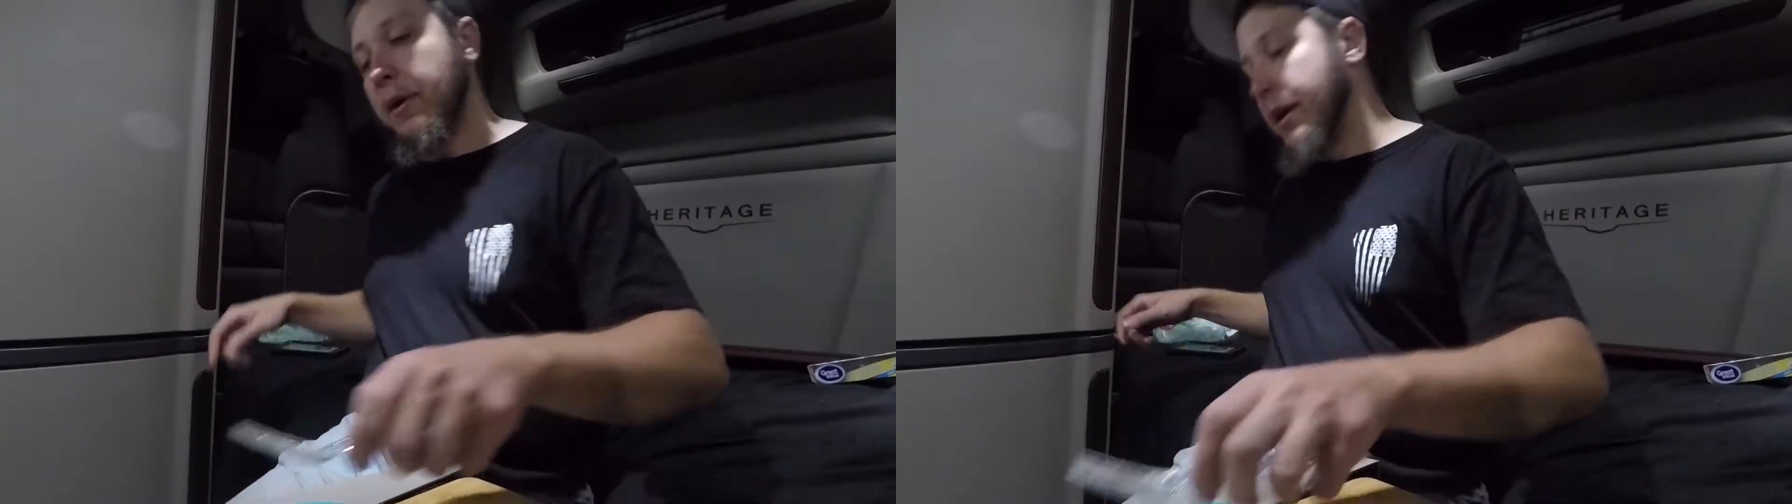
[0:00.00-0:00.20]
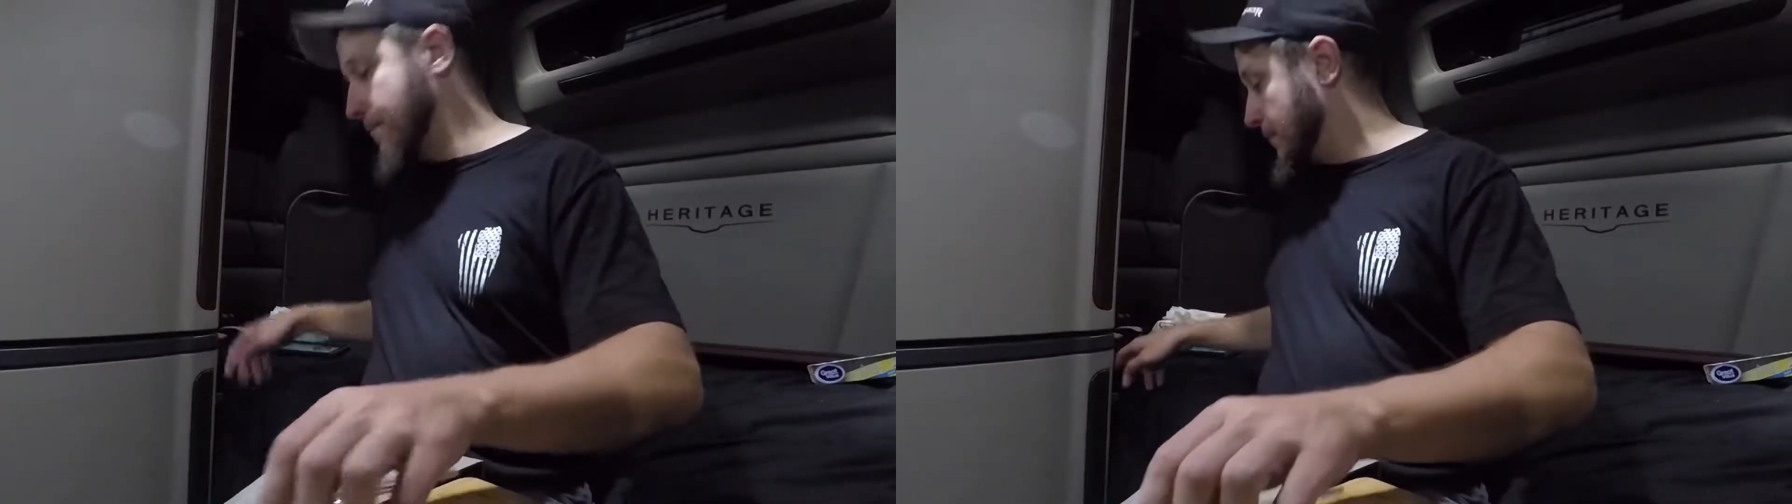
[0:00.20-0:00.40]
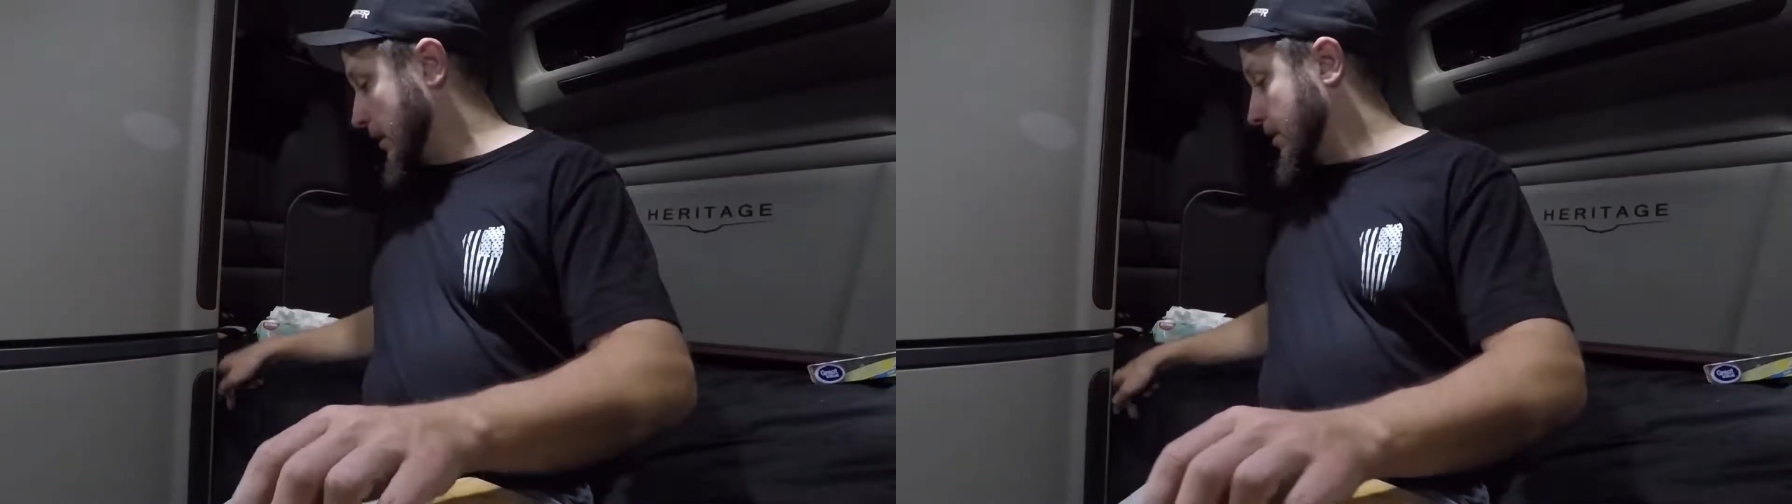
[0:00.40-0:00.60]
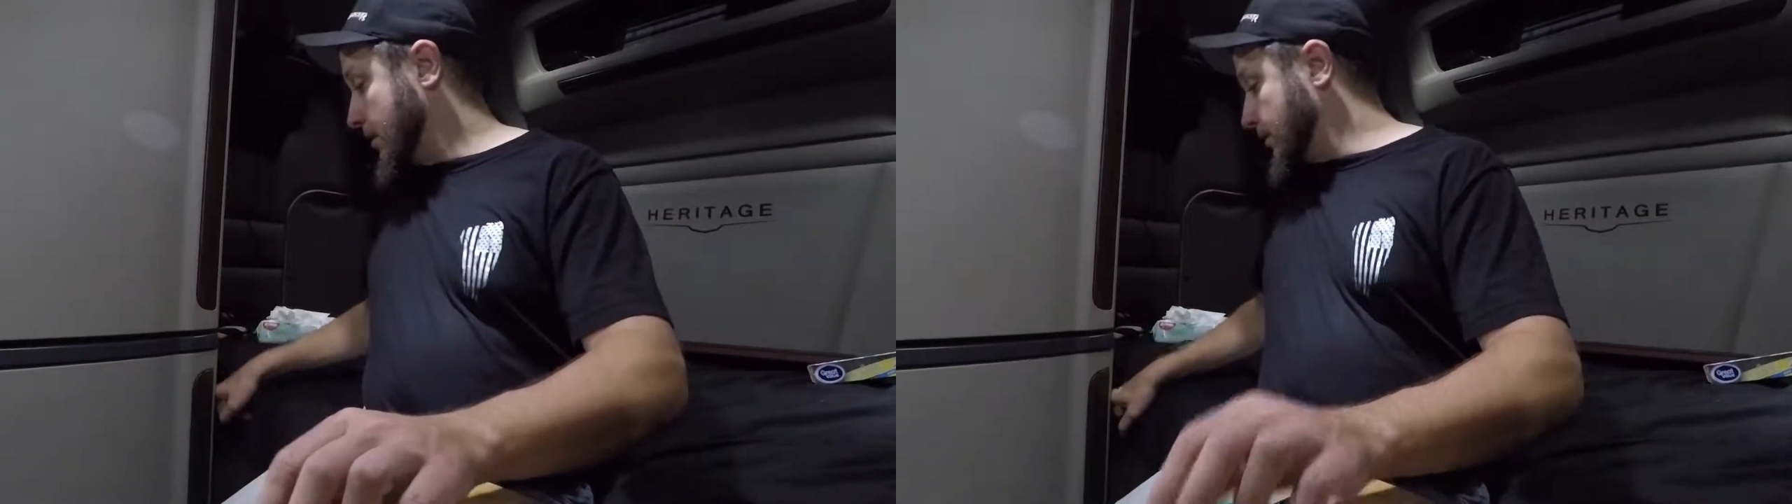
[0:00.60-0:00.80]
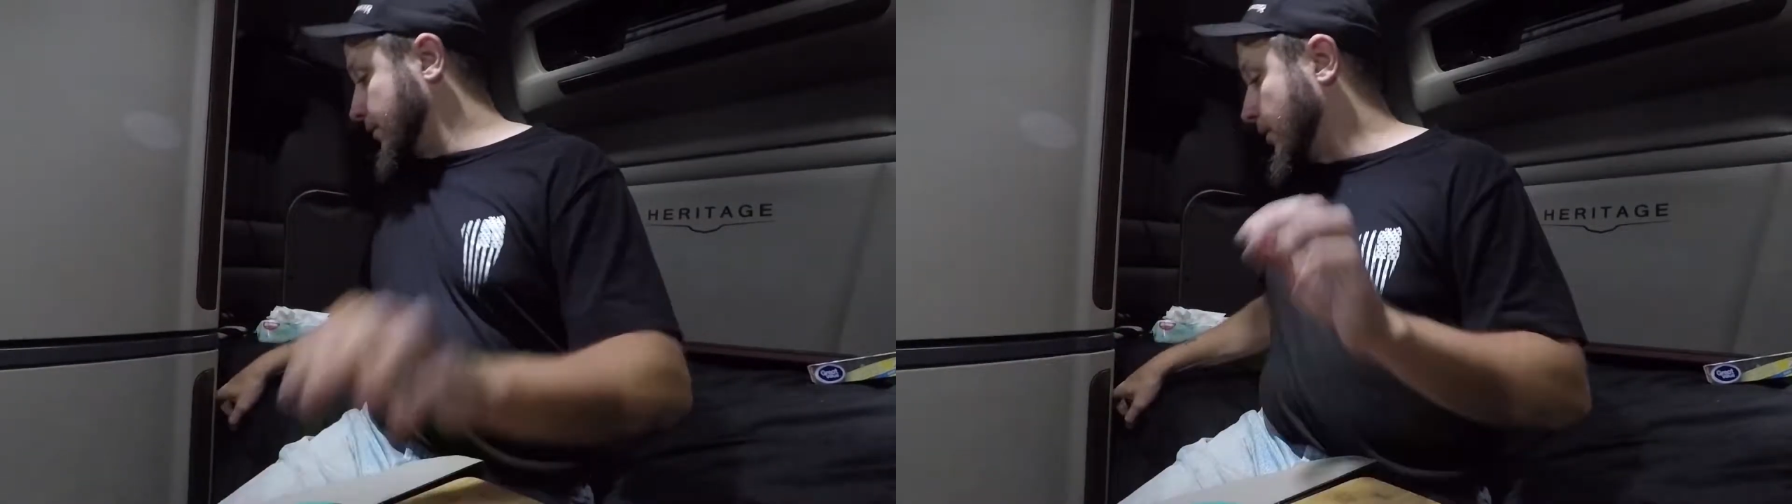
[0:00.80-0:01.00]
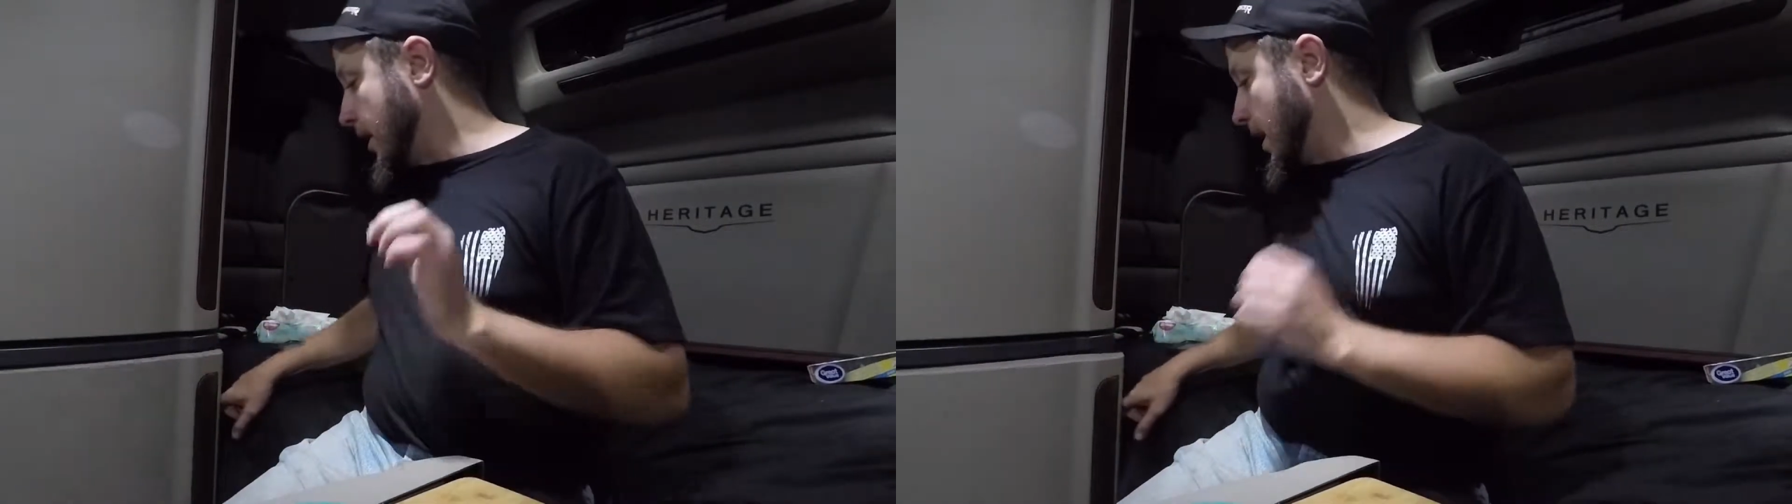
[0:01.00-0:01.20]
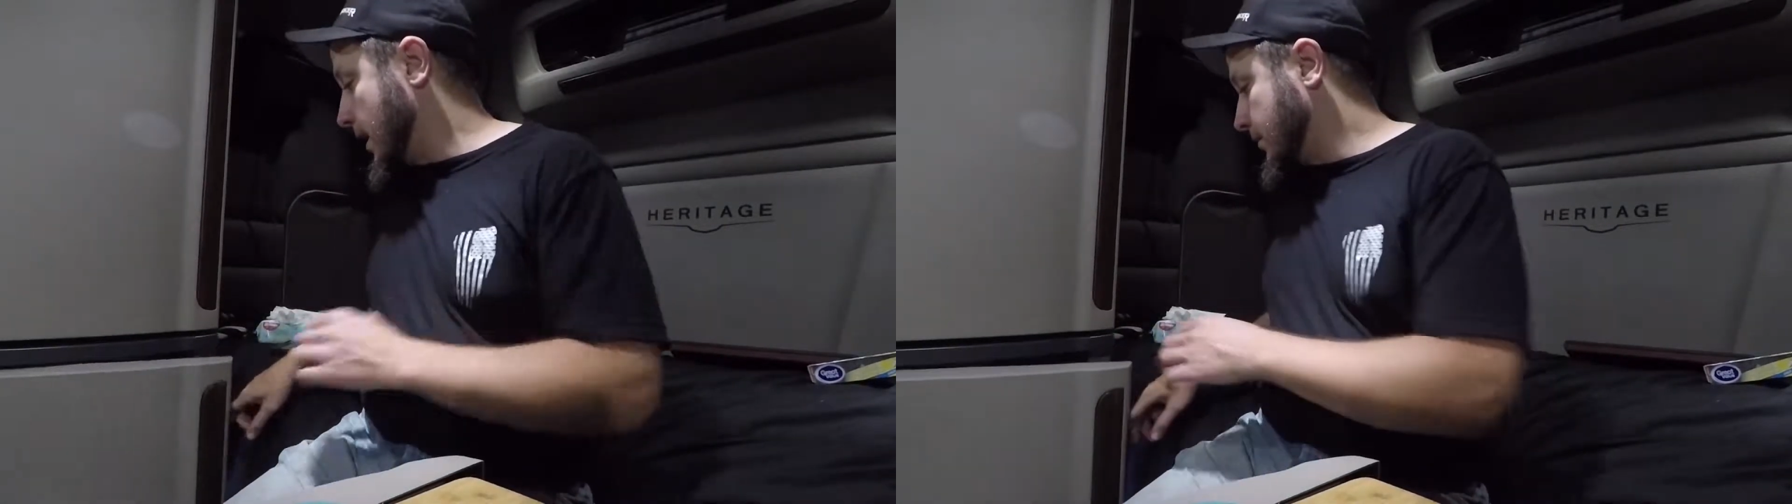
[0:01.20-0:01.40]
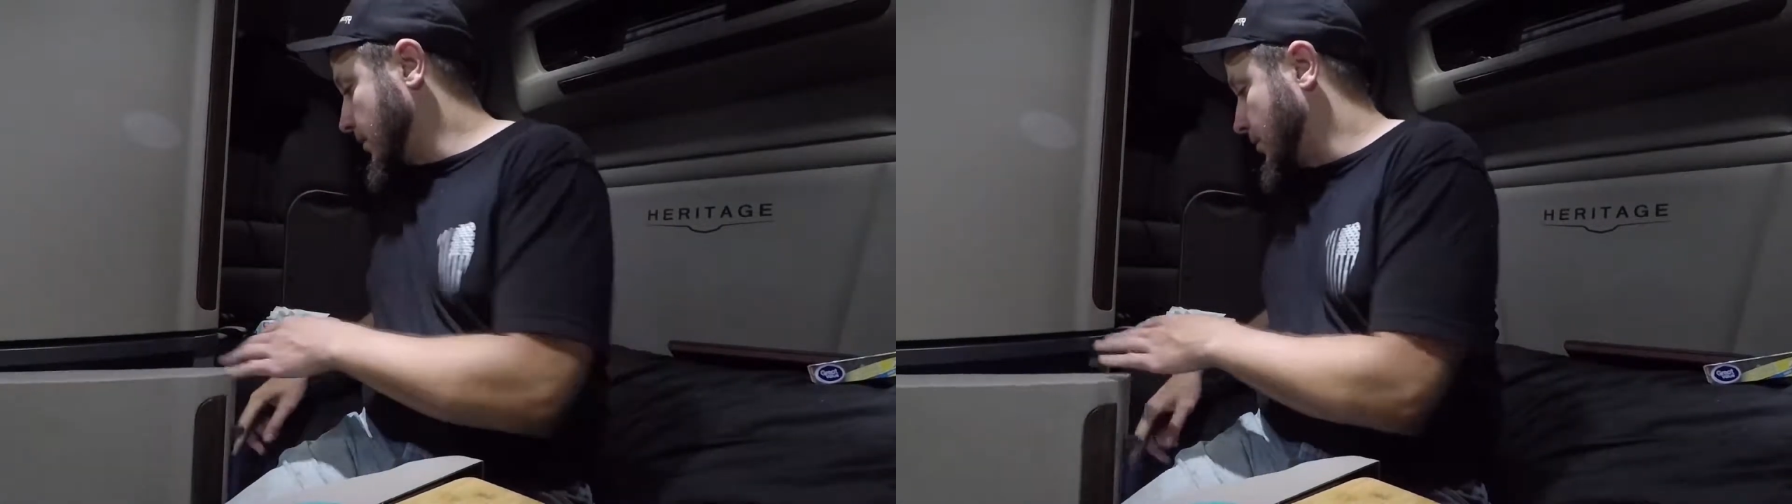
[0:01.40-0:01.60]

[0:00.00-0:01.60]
right? So next, I'm